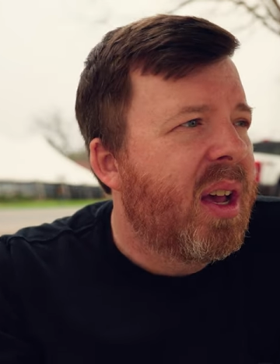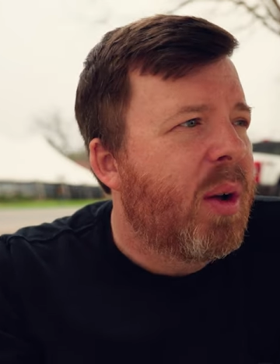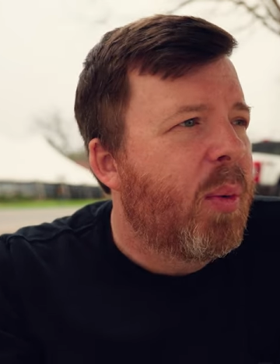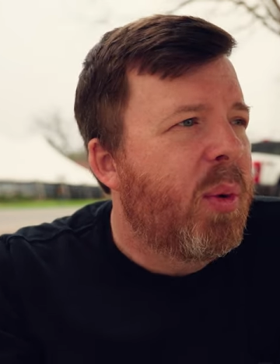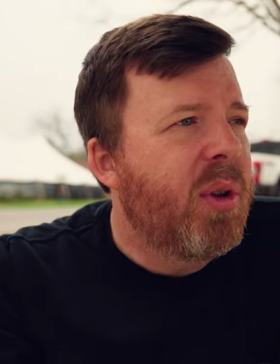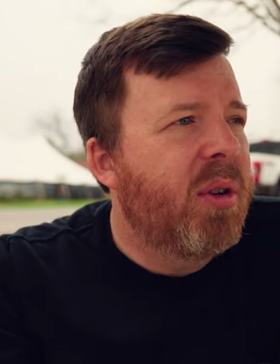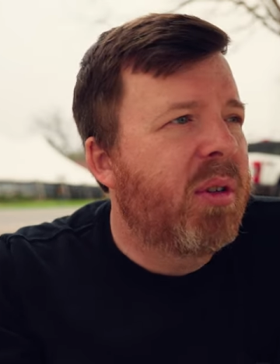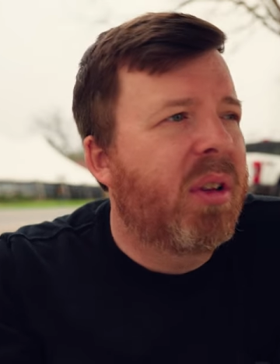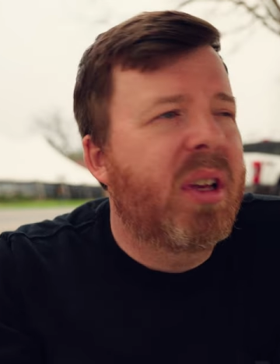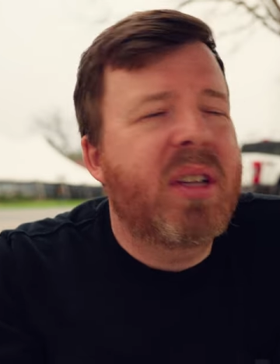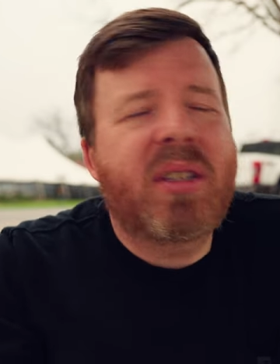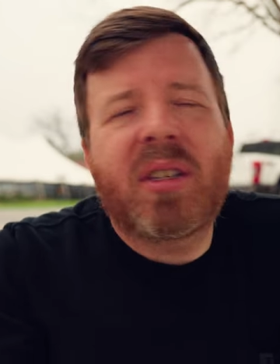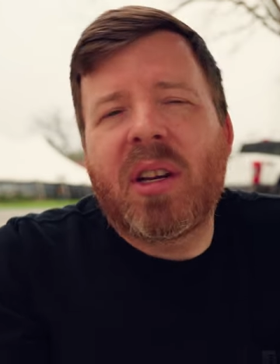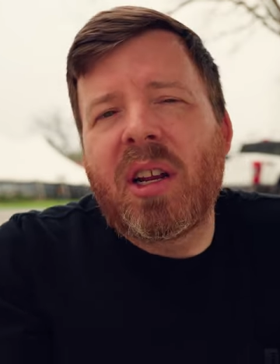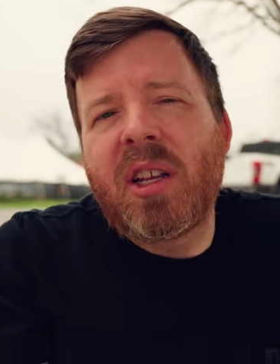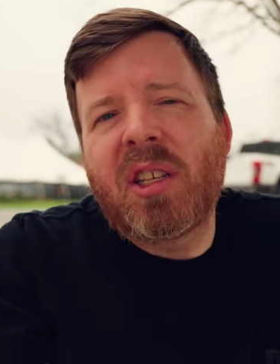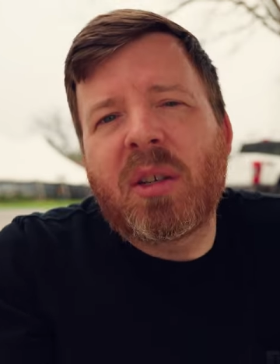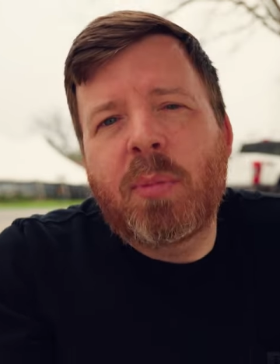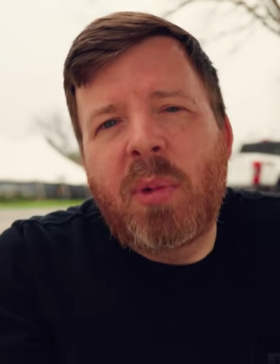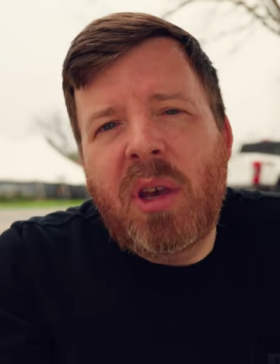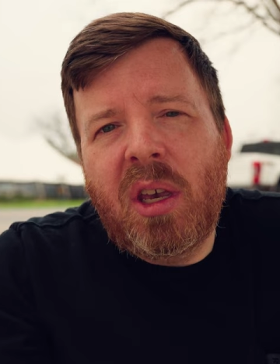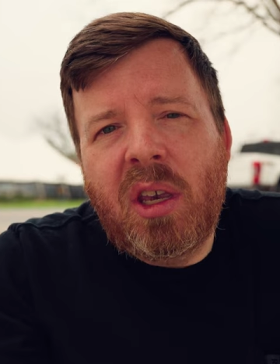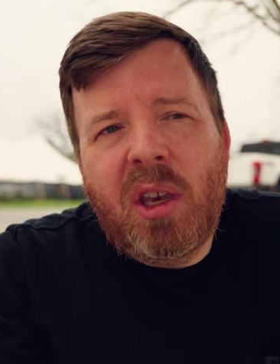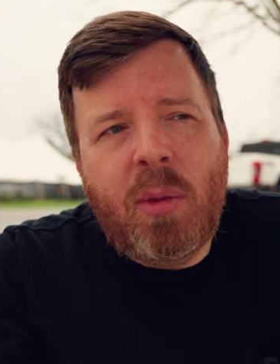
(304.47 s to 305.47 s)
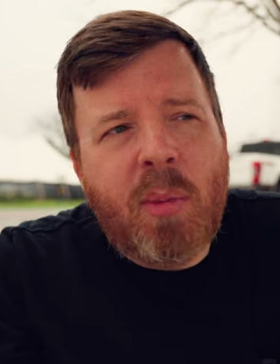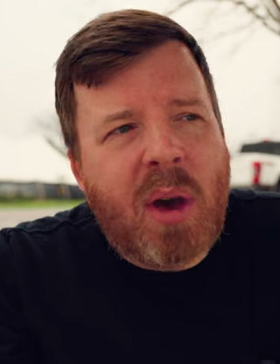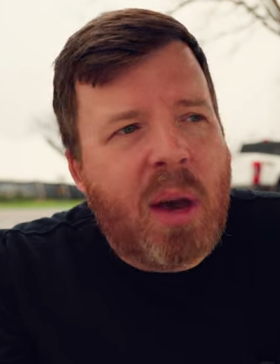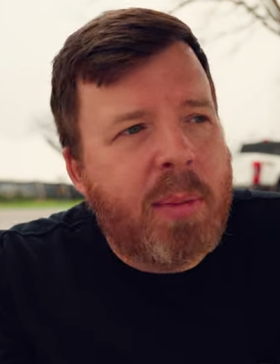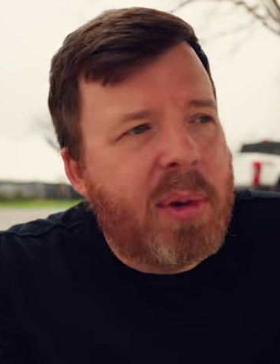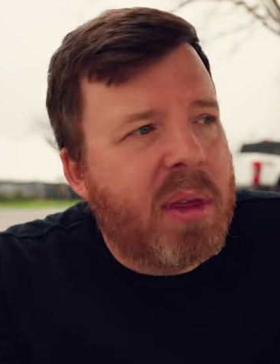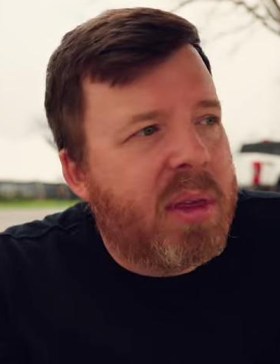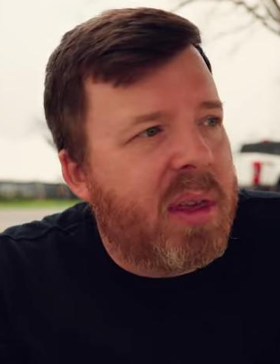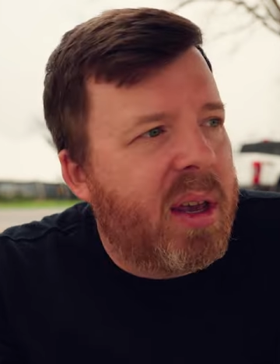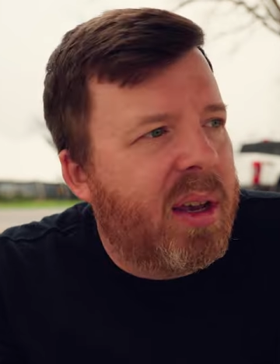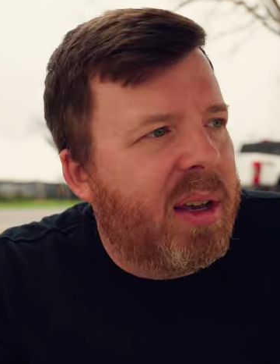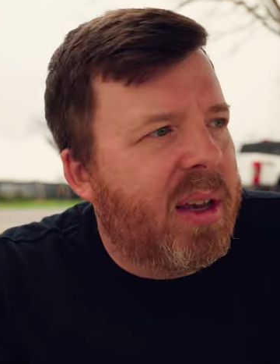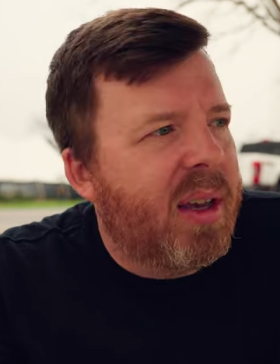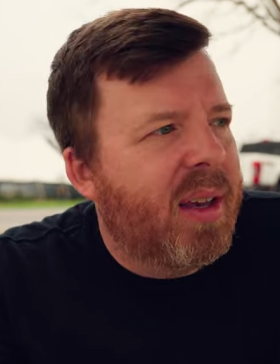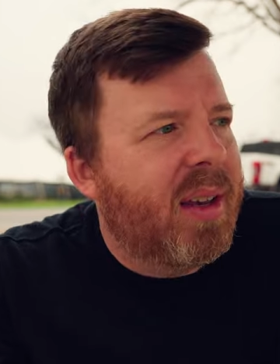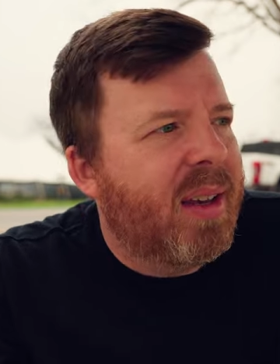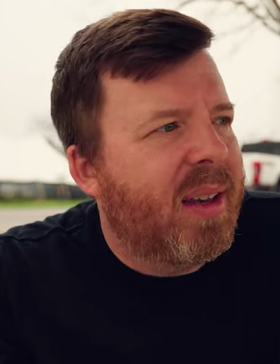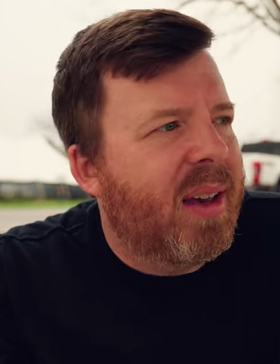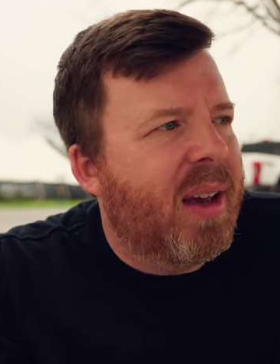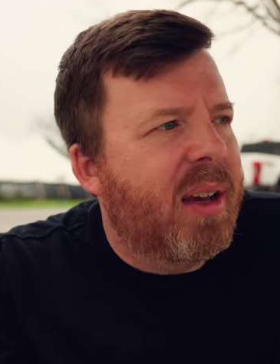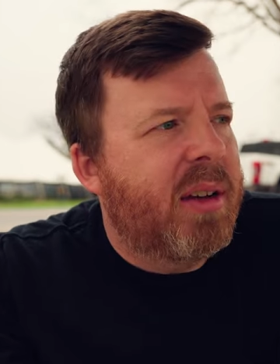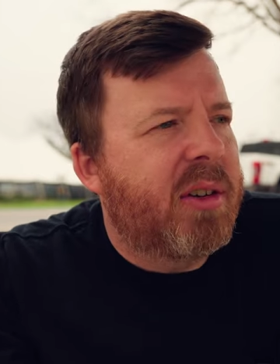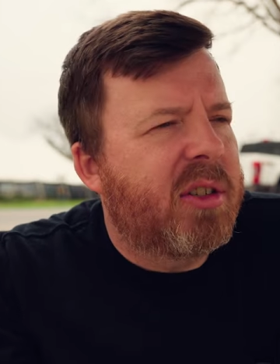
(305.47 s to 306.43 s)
when you're listening to me, you might be thinking, oh,